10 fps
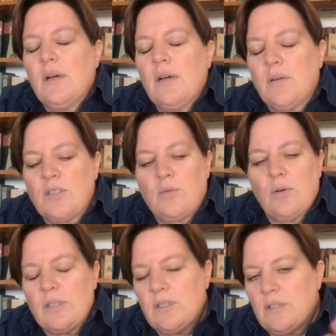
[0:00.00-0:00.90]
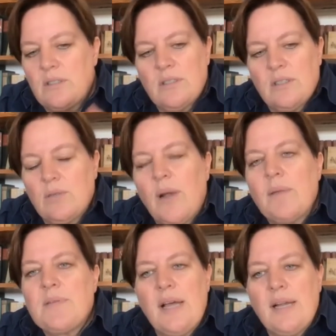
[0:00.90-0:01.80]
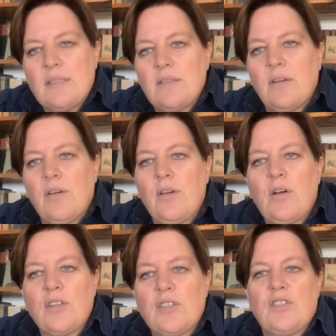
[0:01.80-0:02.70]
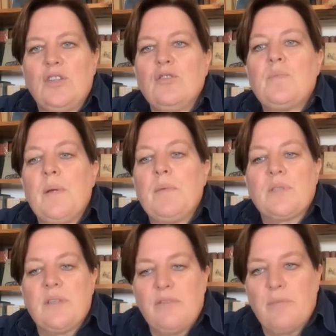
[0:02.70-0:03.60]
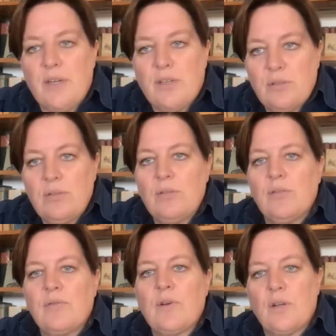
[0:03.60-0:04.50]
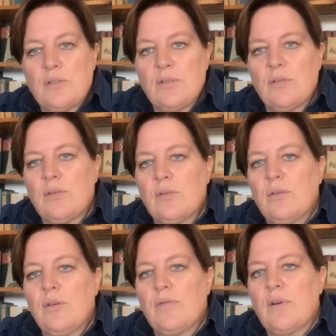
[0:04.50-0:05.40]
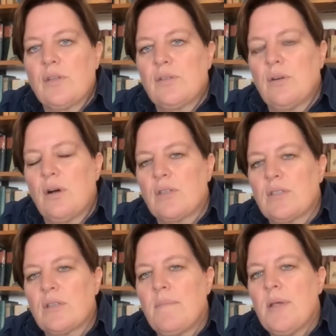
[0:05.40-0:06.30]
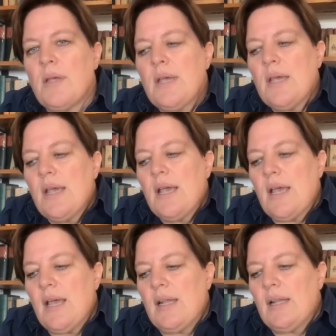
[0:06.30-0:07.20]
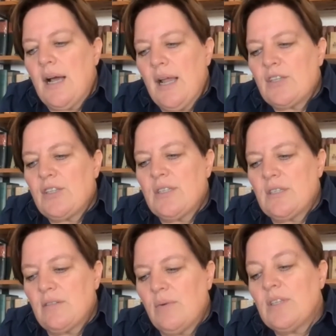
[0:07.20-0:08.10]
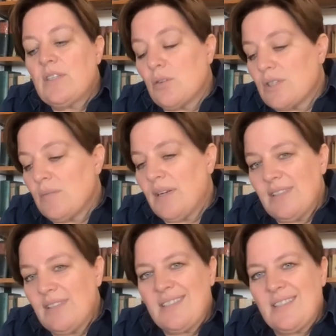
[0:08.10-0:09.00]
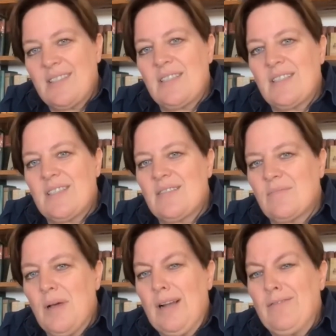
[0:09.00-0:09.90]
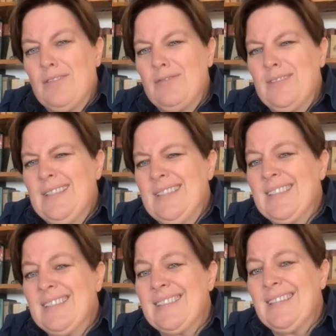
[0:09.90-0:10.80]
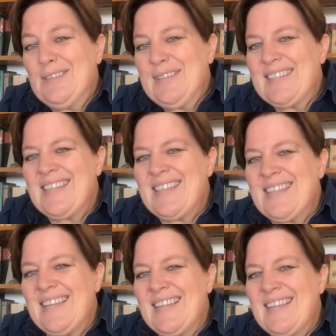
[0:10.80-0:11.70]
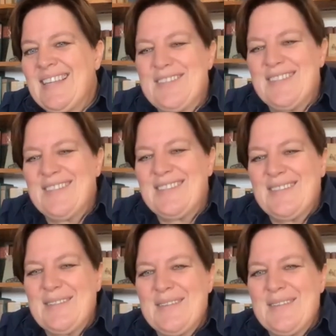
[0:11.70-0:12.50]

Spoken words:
website. You know, you can't just use people's information. You've got to ask them. And we talked about this is about 15 years ago. I sat in Rosa's